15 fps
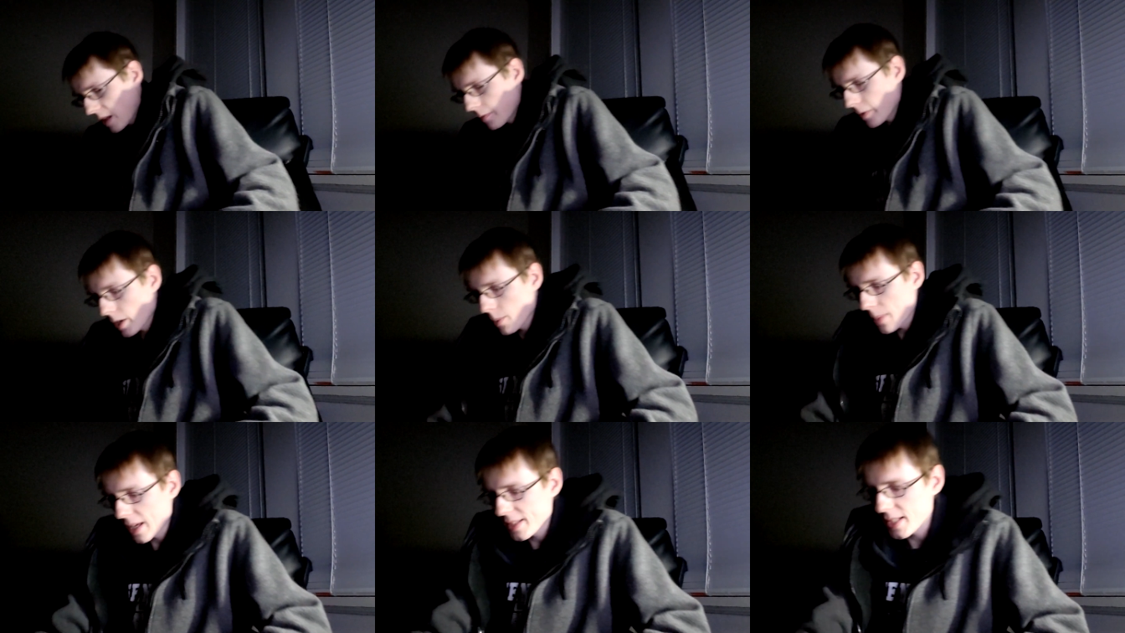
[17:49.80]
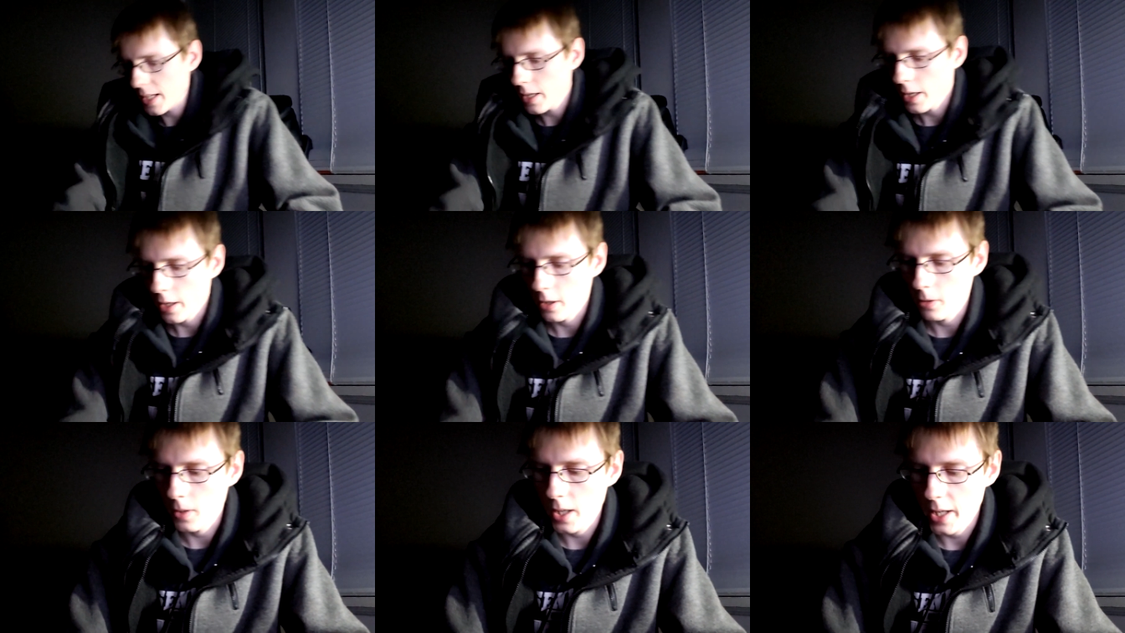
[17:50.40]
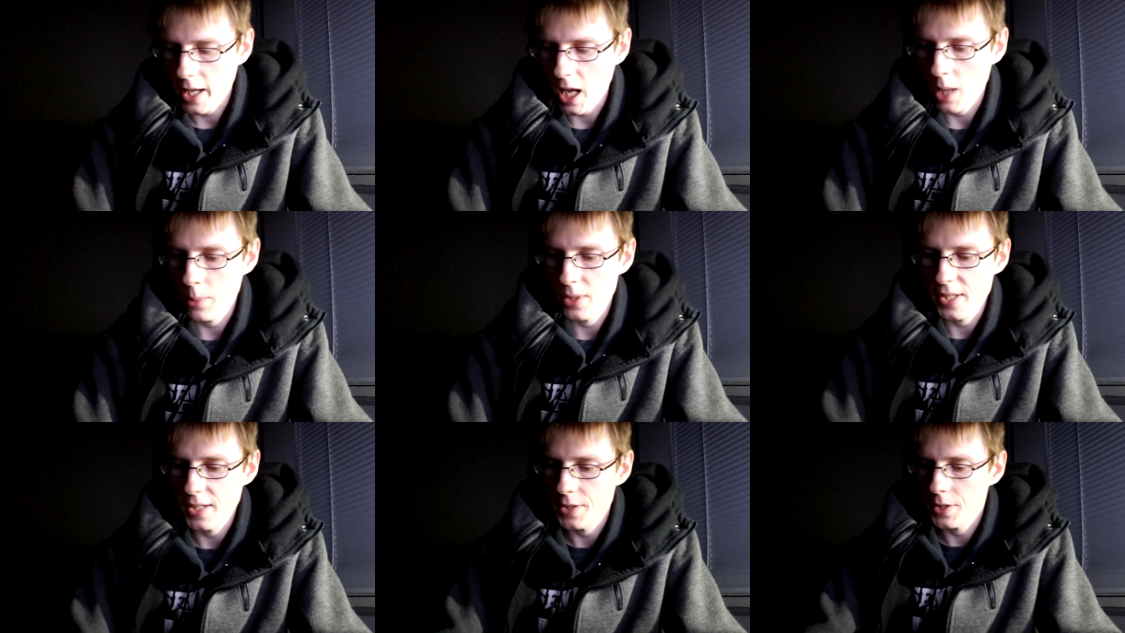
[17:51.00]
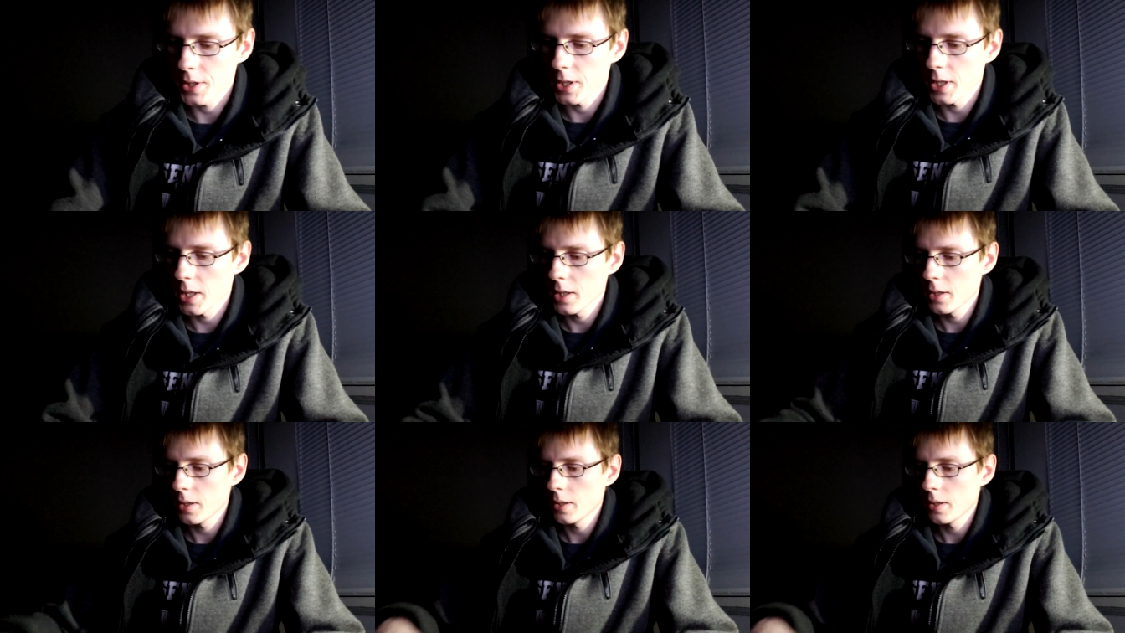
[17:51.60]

Very basic uh, karate game, essentially.